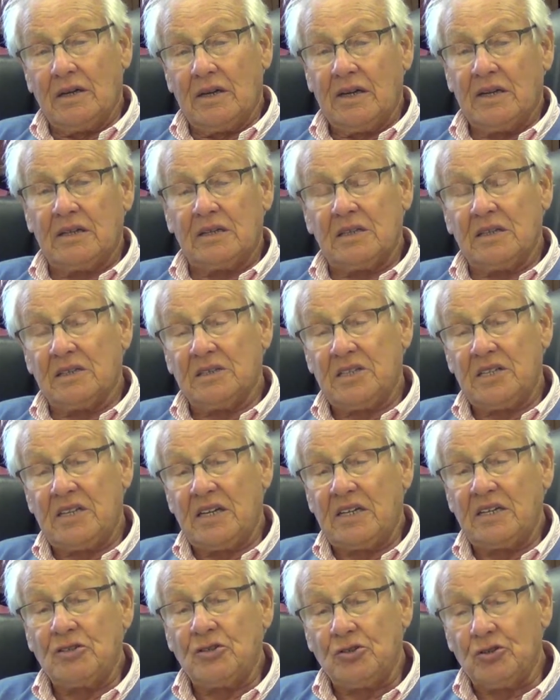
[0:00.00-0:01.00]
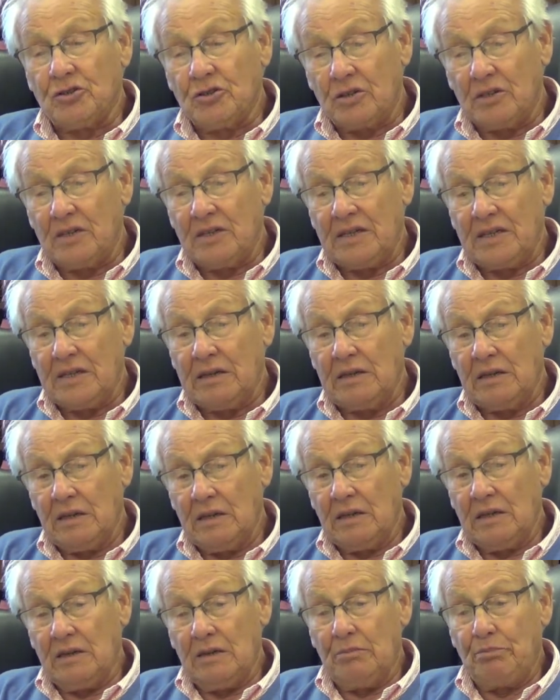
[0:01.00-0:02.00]
and essentially
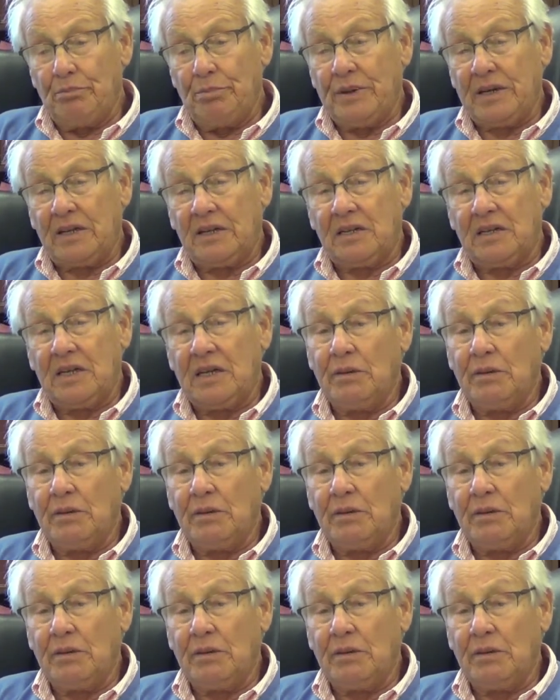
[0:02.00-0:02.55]
picked